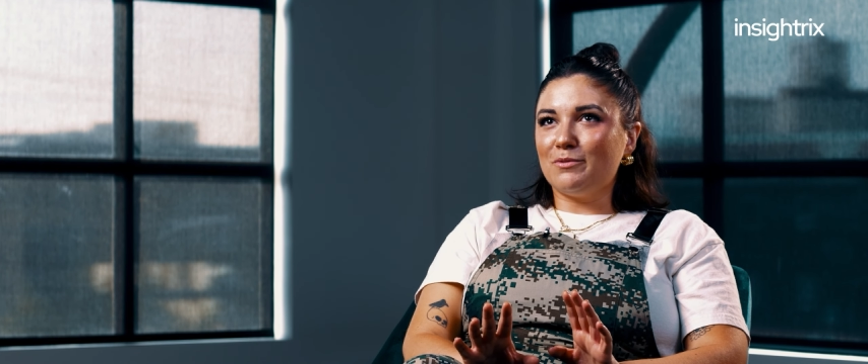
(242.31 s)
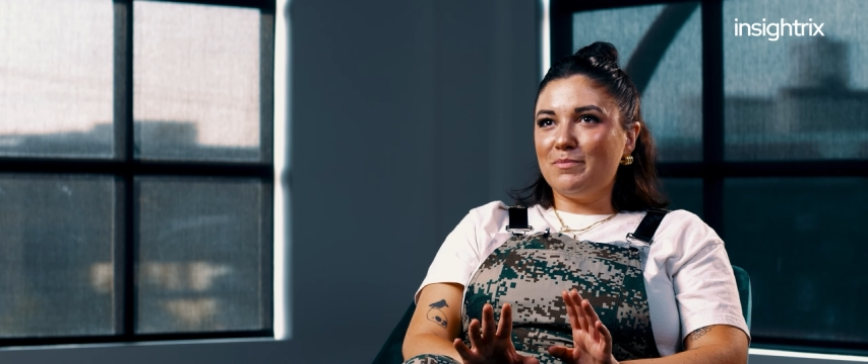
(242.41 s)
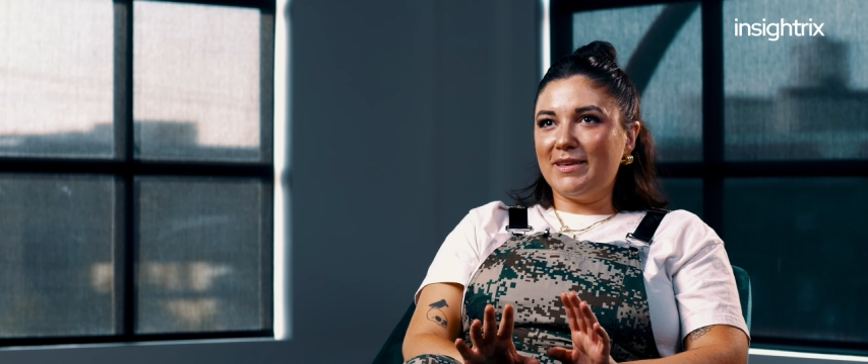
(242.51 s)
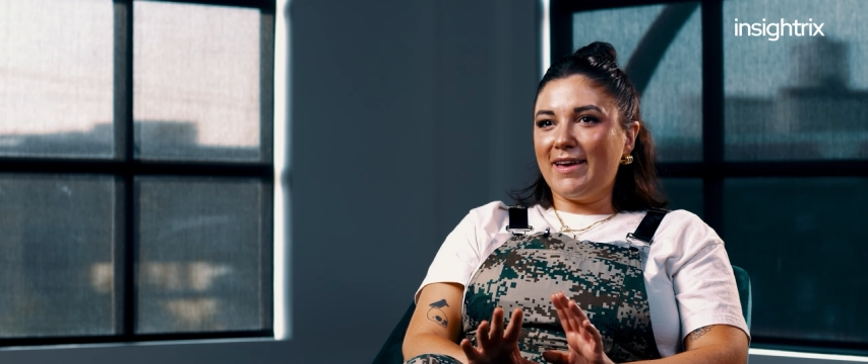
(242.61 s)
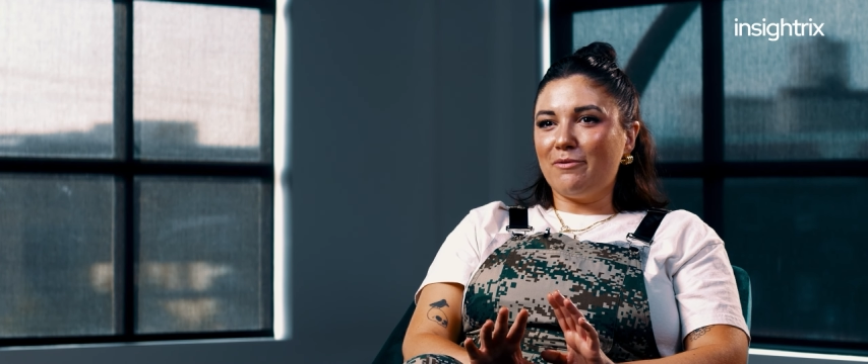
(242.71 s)
would
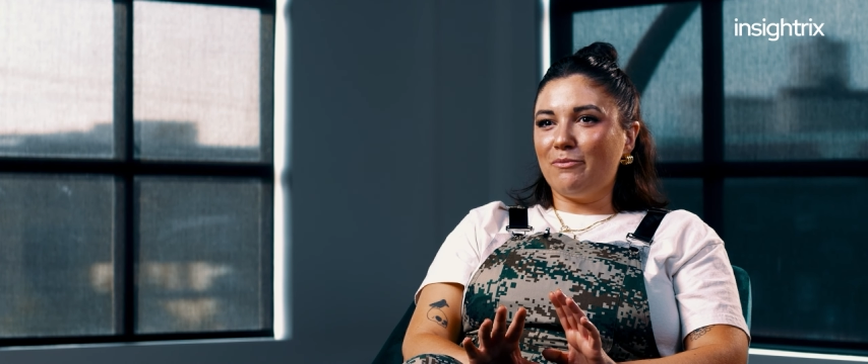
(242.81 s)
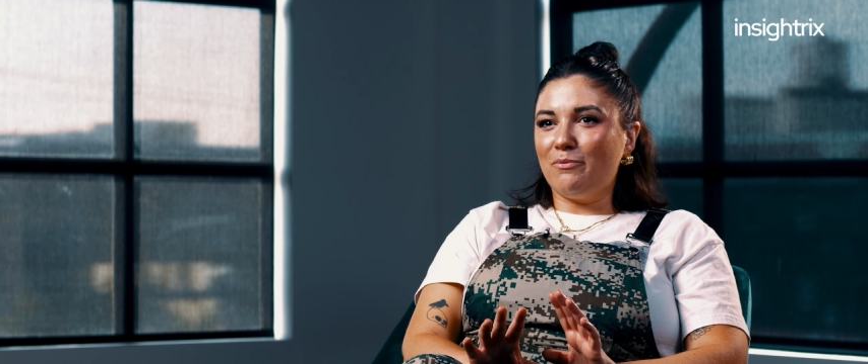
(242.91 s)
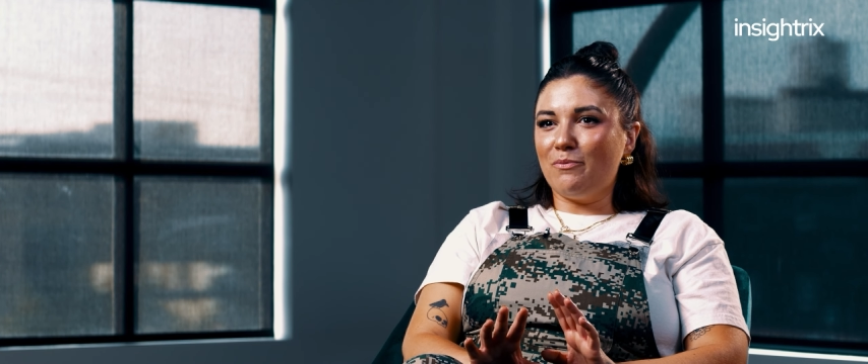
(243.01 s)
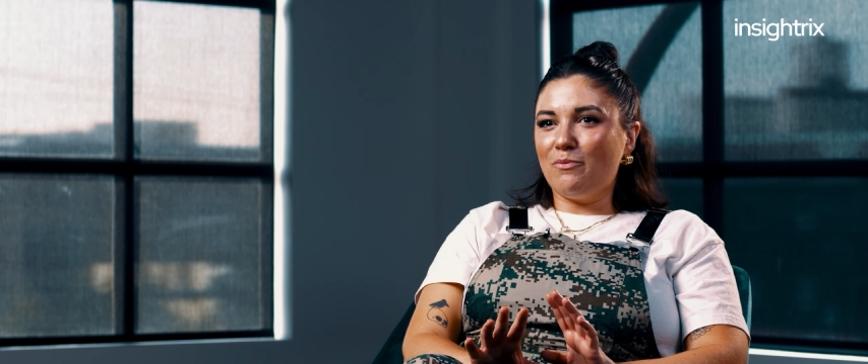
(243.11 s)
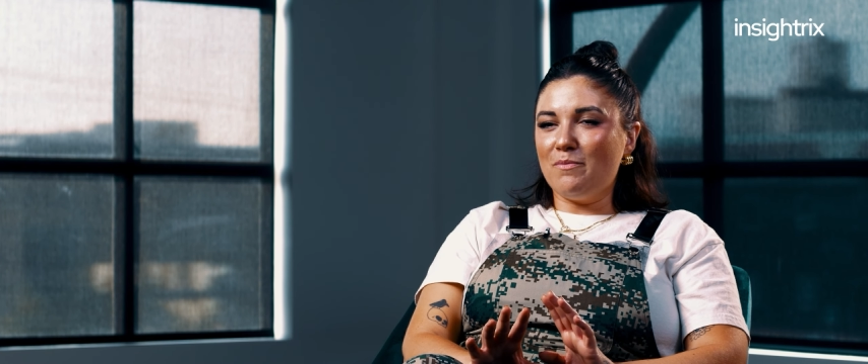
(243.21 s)
be that
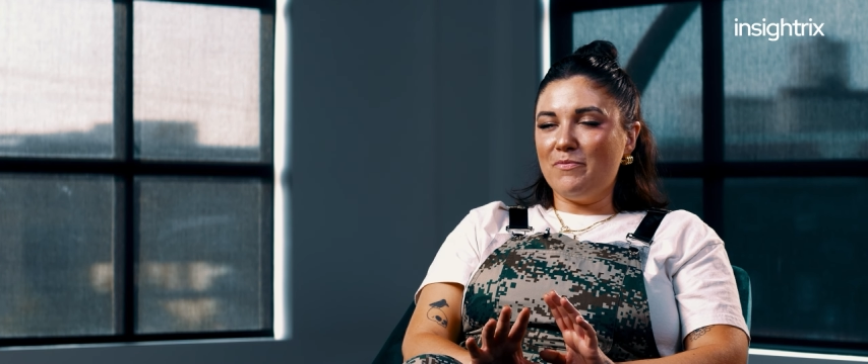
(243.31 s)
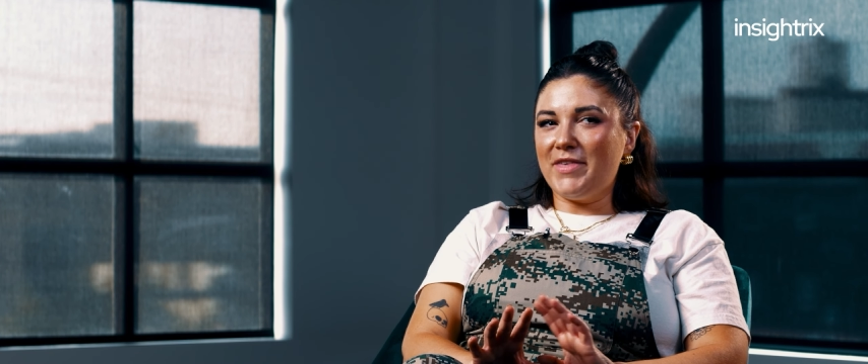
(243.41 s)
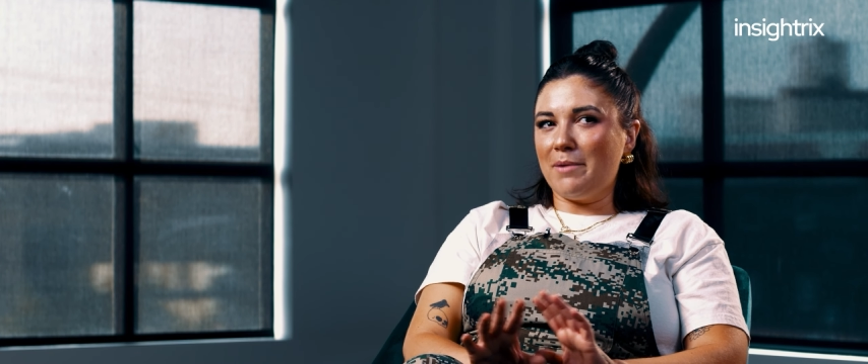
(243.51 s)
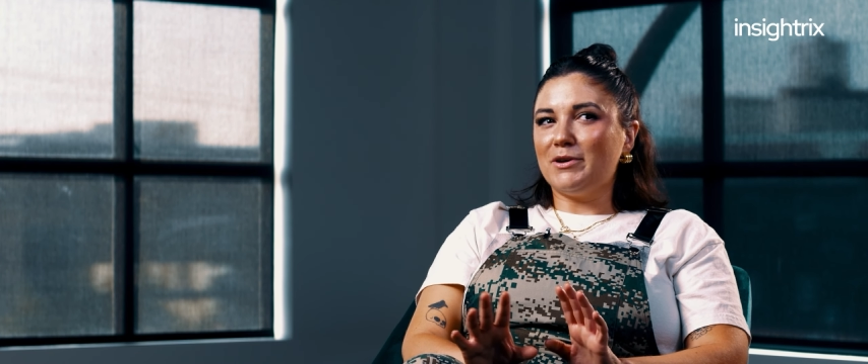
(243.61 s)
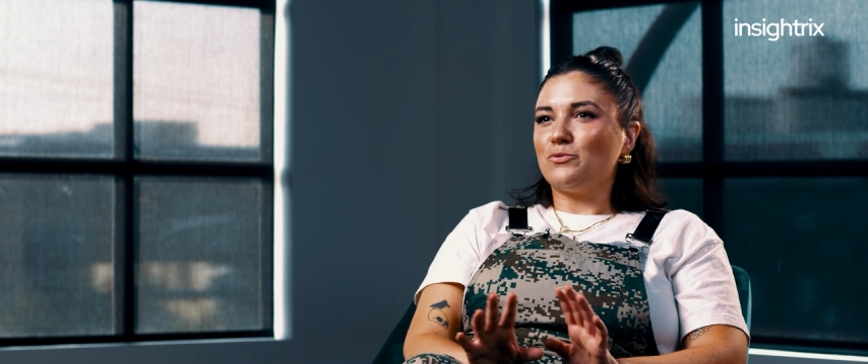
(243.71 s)

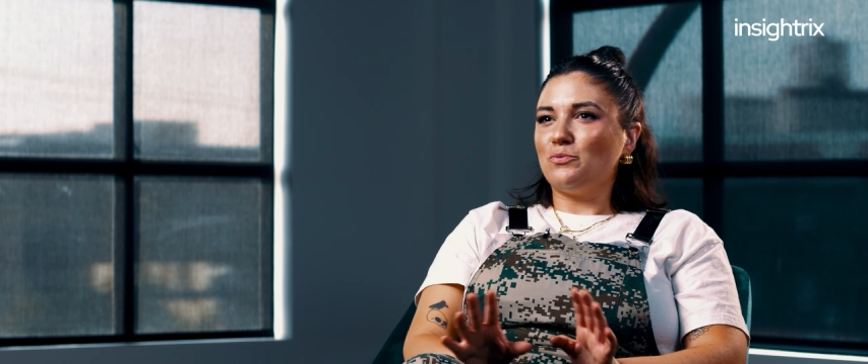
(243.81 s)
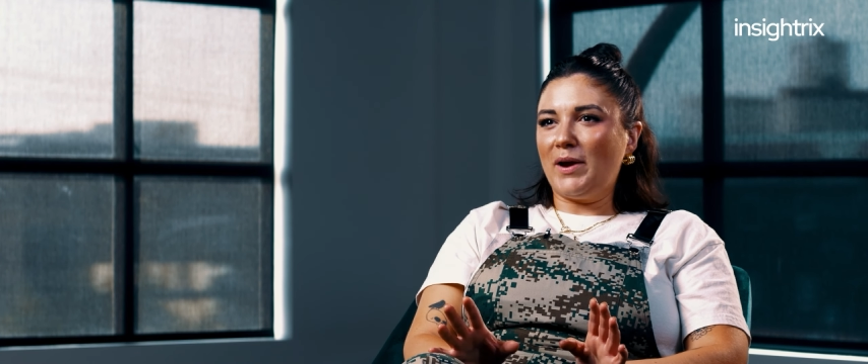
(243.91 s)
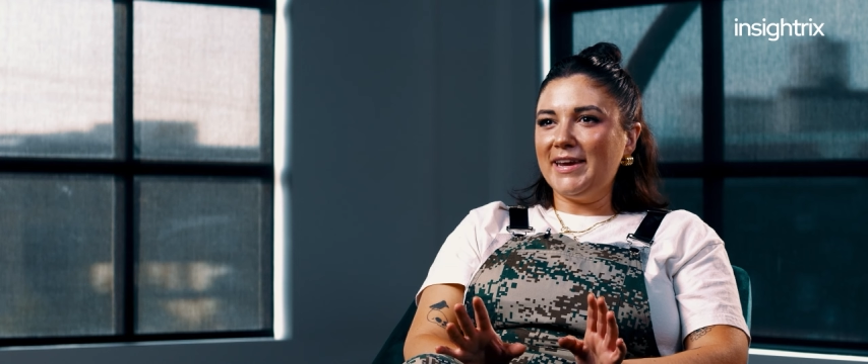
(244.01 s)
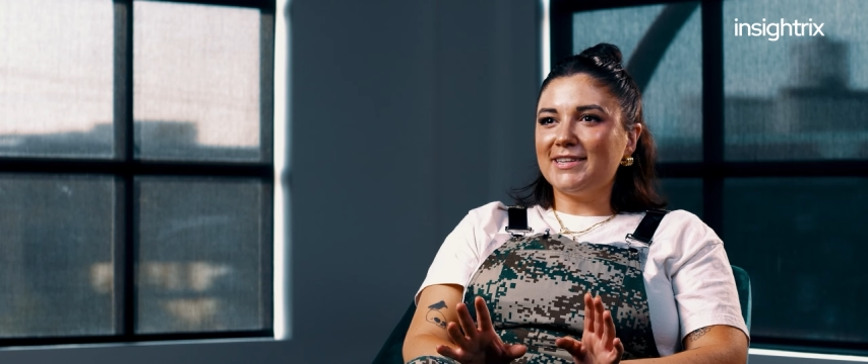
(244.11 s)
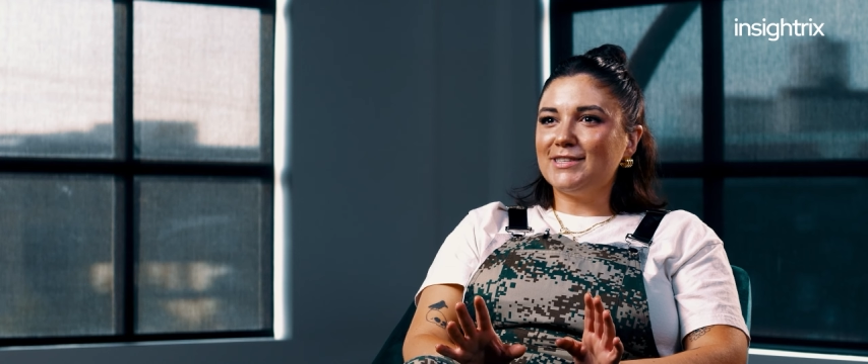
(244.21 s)
much
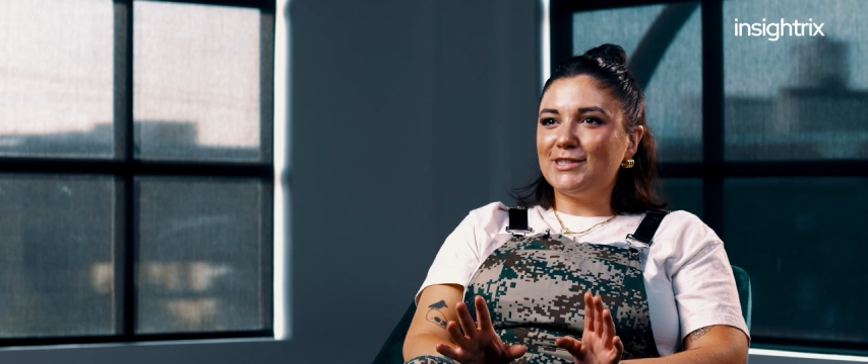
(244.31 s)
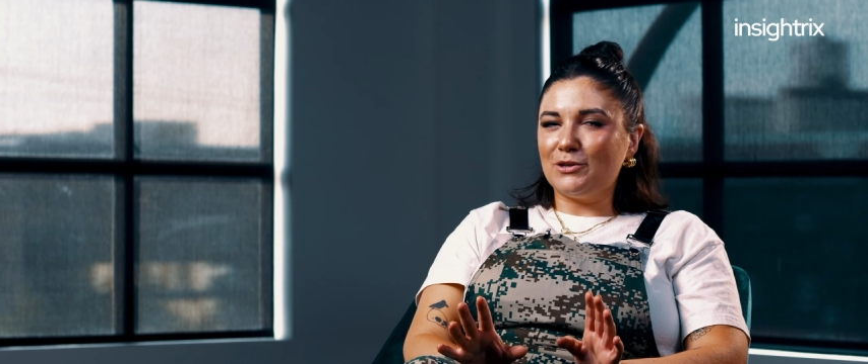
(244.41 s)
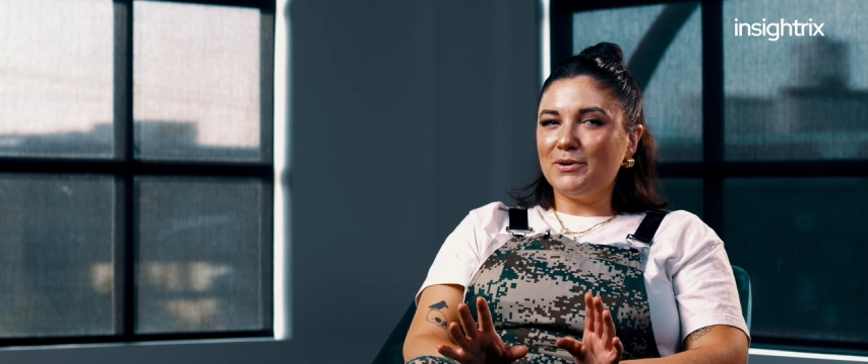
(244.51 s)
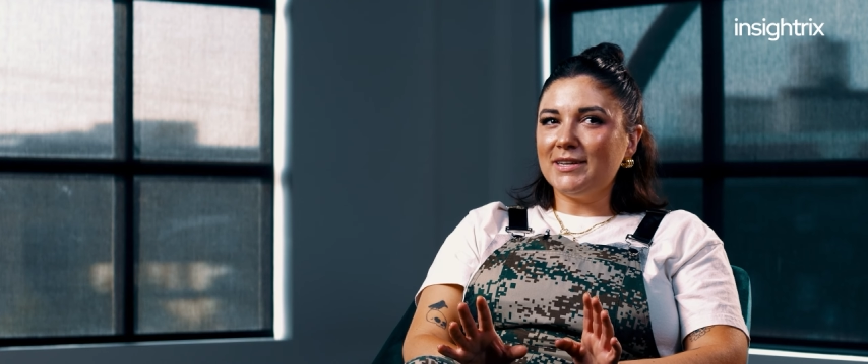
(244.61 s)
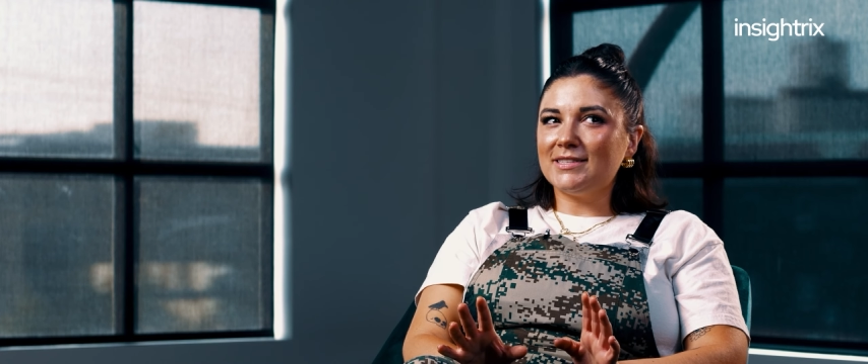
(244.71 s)
weight
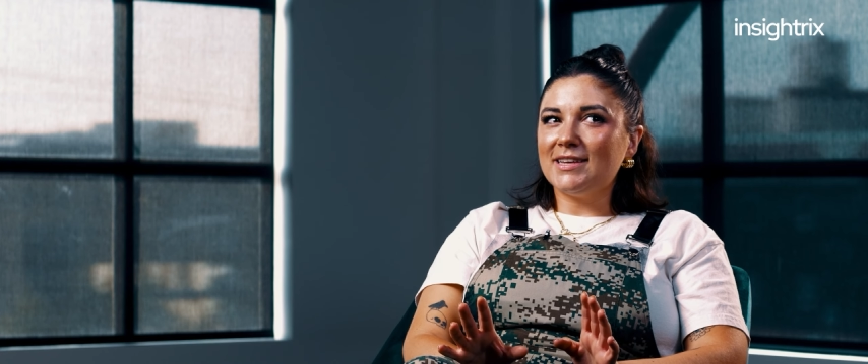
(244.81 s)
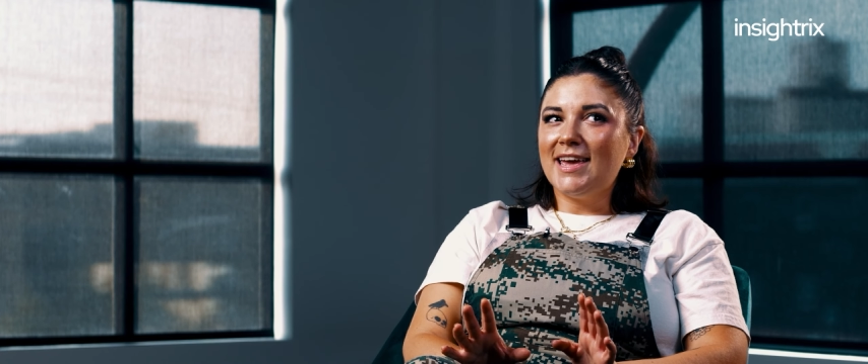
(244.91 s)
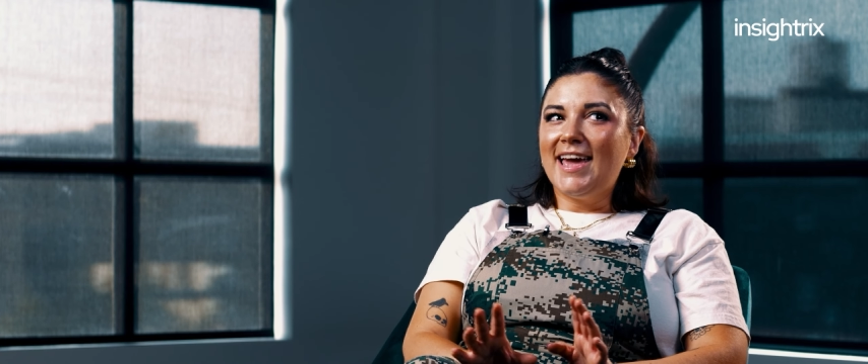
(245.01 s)
to it,